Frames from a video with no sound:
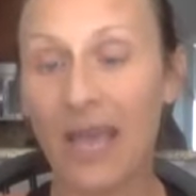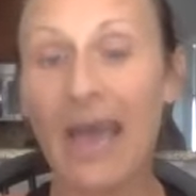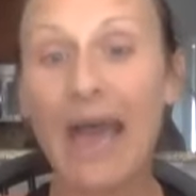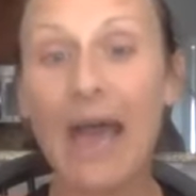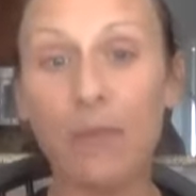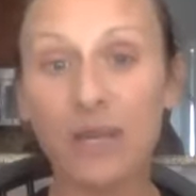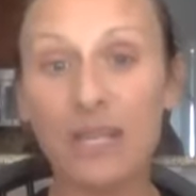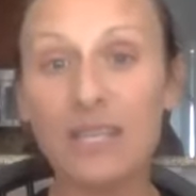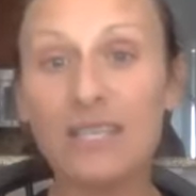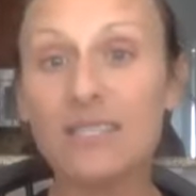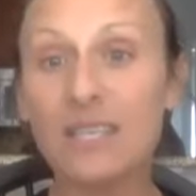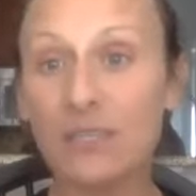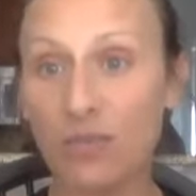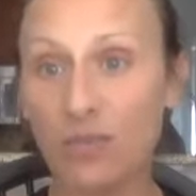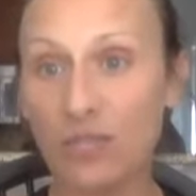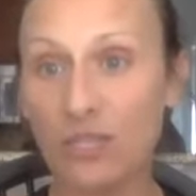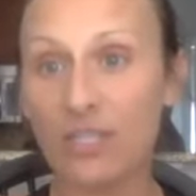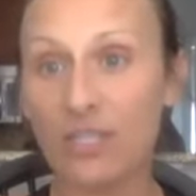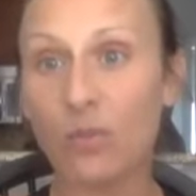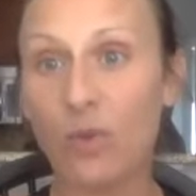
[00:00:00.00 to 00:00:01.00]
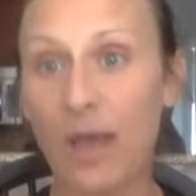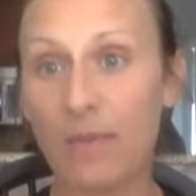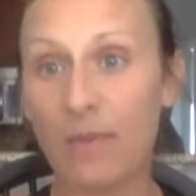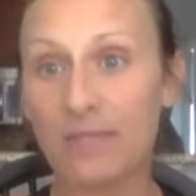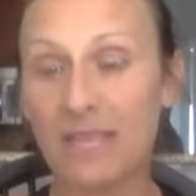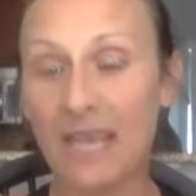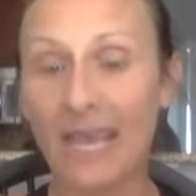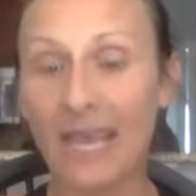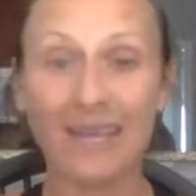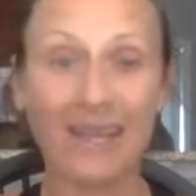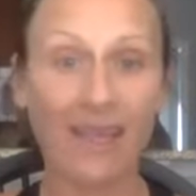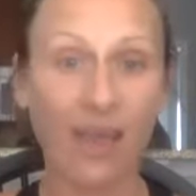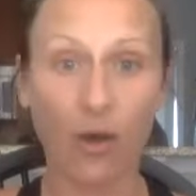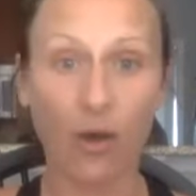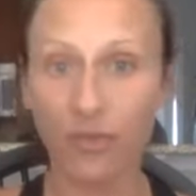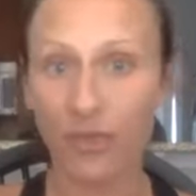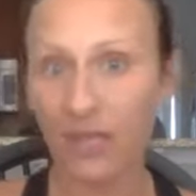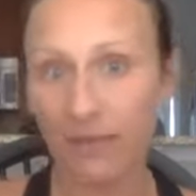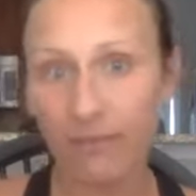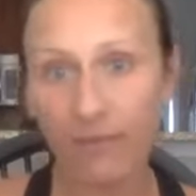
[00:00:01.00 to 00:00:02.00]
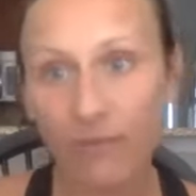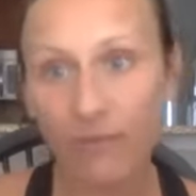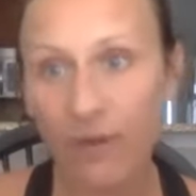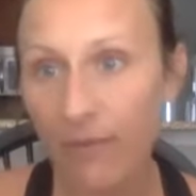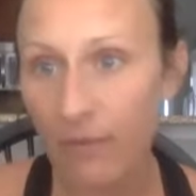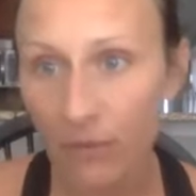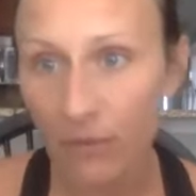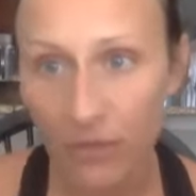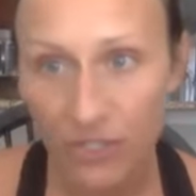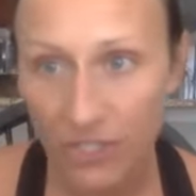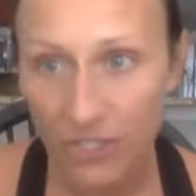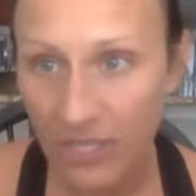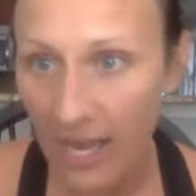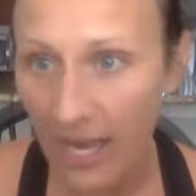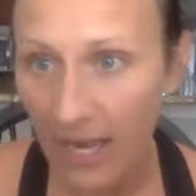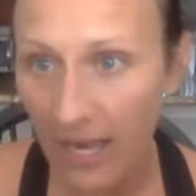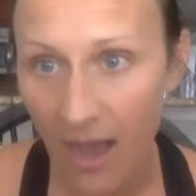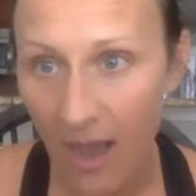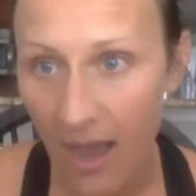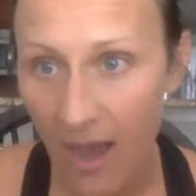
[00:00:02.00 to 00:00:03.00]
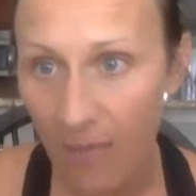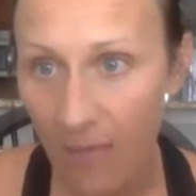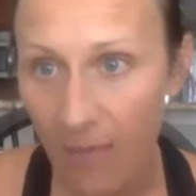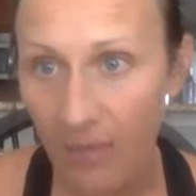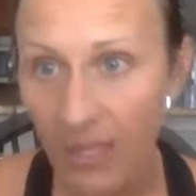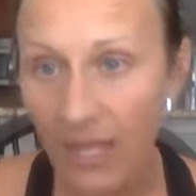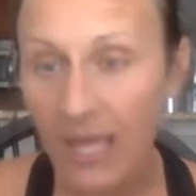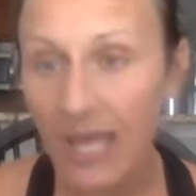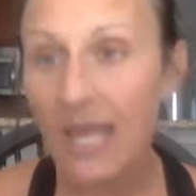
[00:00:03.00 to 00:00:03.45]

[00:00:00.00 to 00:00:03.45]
I'm going to send you this website, healthylivingrevolution.com.